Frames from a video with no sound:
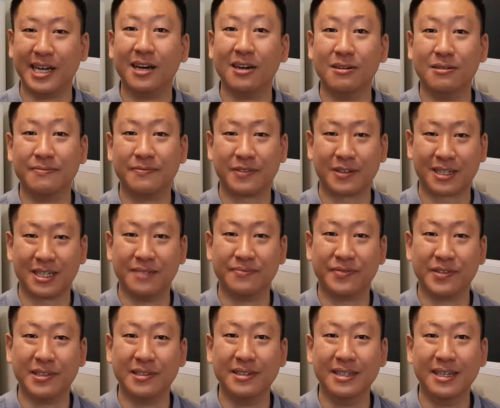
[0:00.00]
at home for
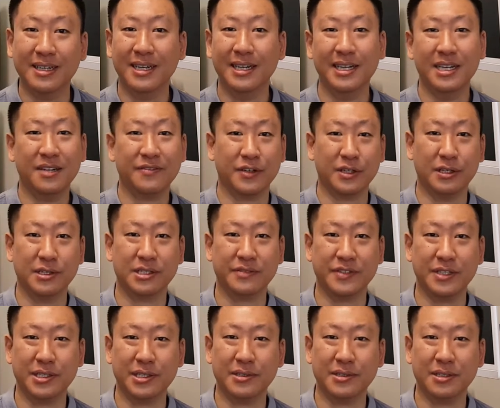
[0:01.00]
comfort. For those of
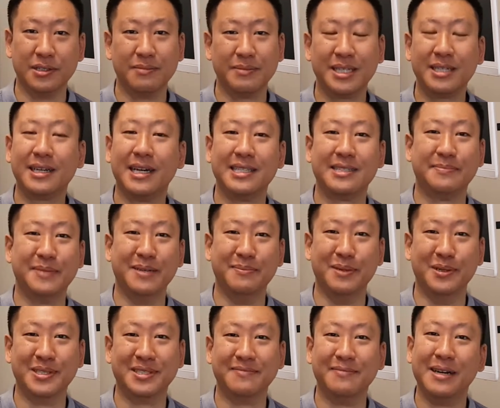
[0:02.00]
you who don't know me, I spent
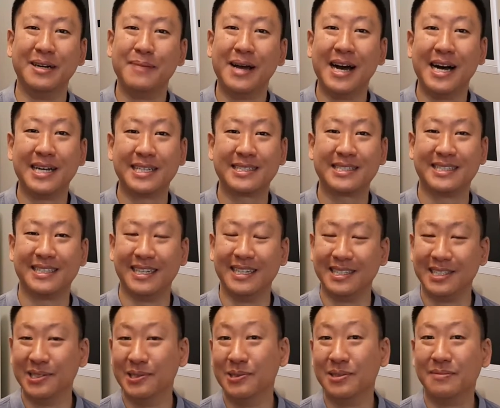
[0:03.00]
most of my past
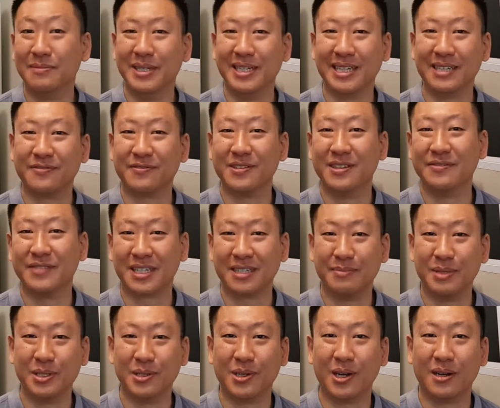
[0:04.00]
and youth being in front of a
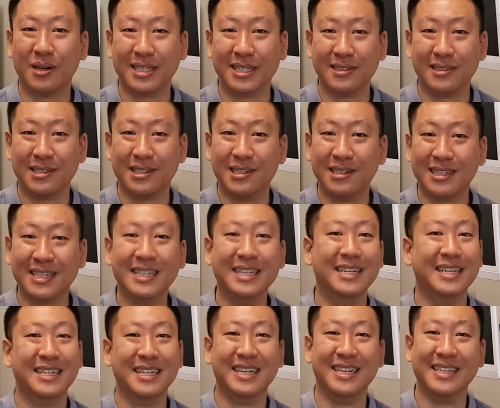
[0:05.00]
computer all day long.
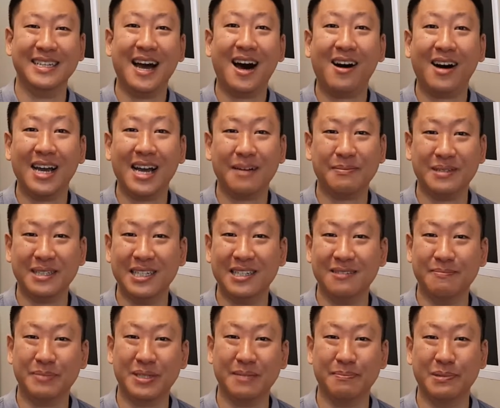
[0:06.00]
And now I happen to
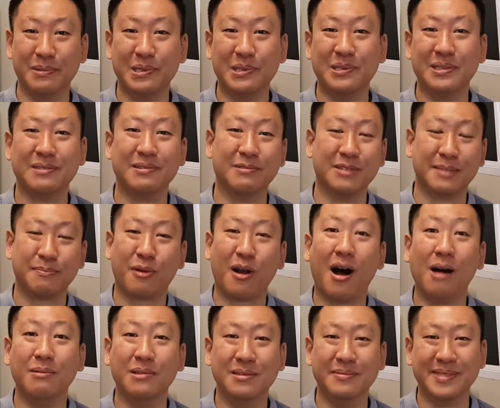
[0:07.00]
help people with
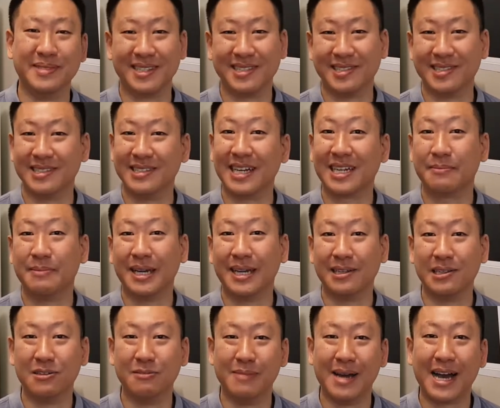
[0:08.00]
problems such as neck pain
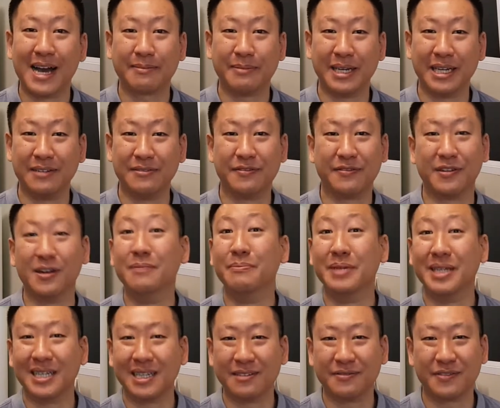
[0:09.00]
and low back pain from
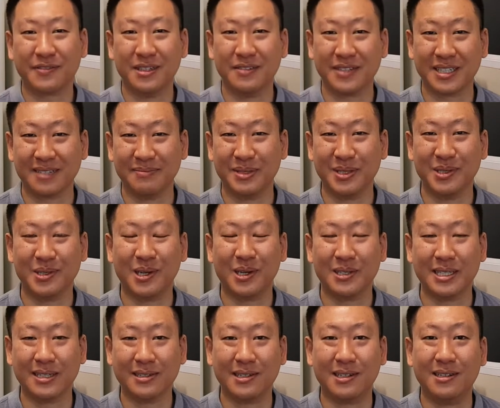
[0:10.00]
being in front of a computer
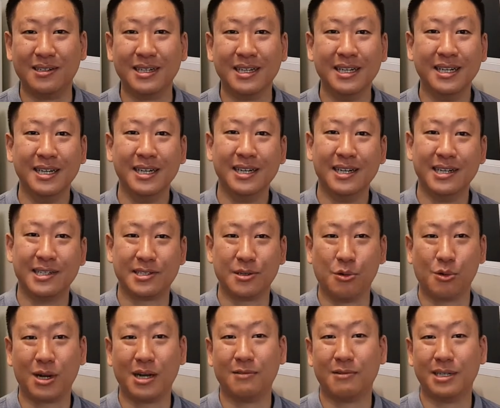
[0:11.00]
all day long. And
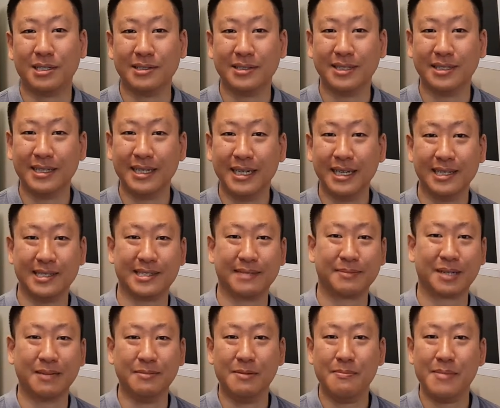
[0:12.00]
so what I want to do today is
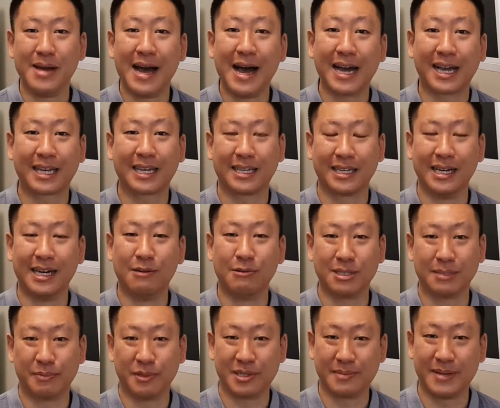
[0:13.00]
I'm coming back
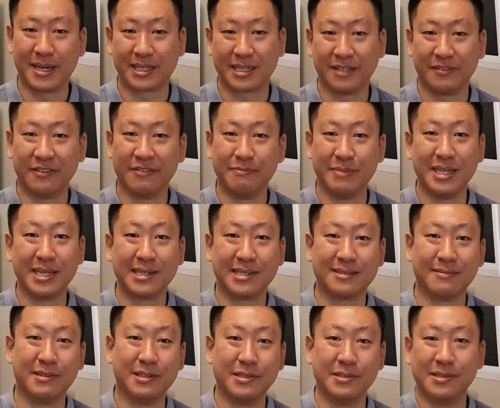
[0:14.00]
with the perspective of being
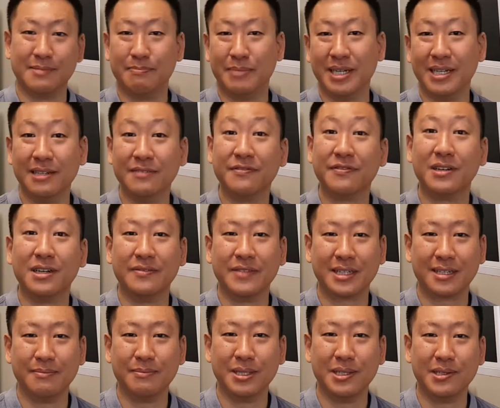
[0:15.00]
someone who's been in front
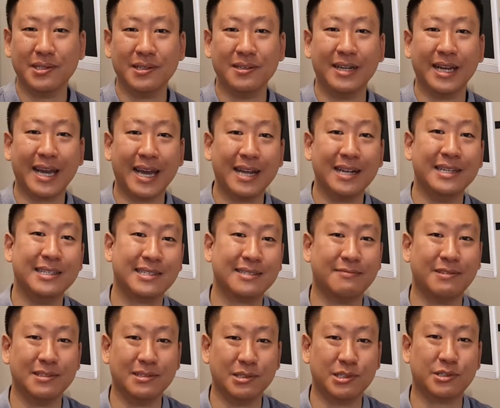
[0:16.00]
of the computer and as
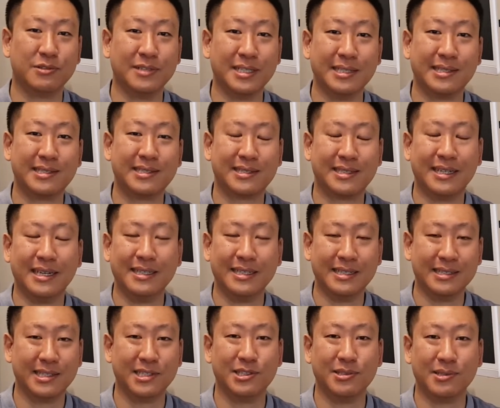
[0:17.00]
someone who treats
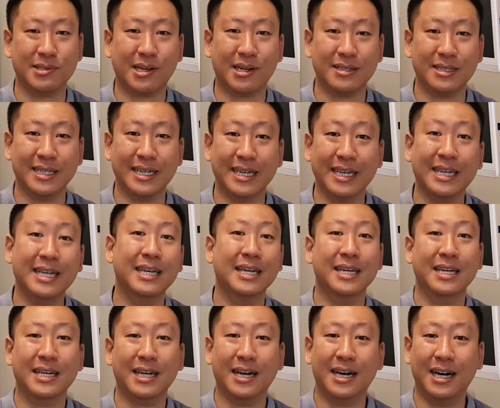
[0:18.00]
these issues all day,
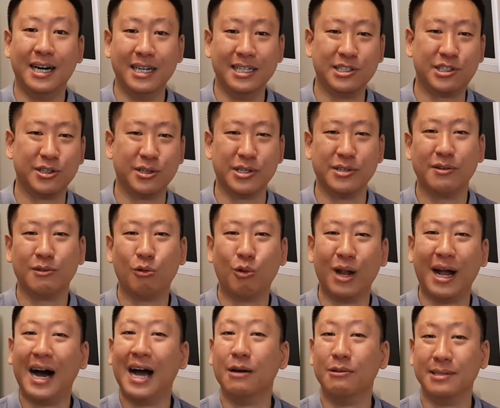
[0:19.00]
and show you
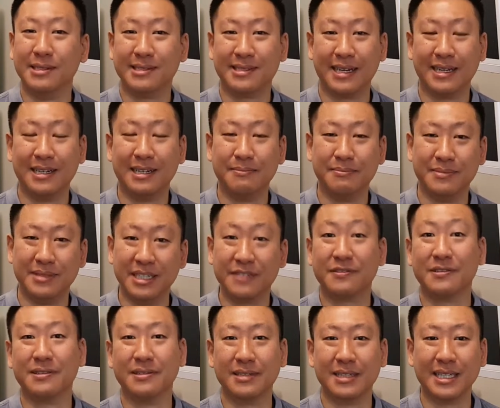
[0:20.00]
what I would set up
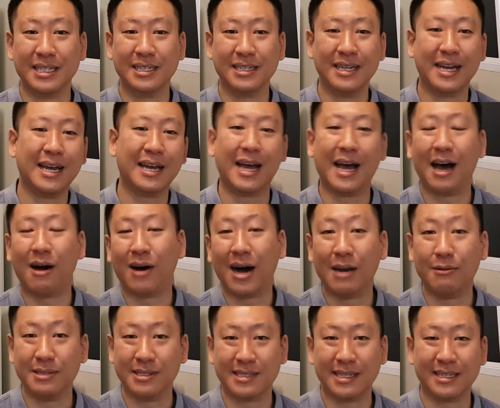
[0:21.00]
differently and how
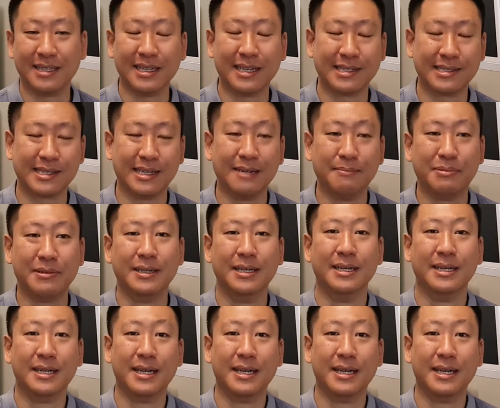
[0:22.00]
I would set things up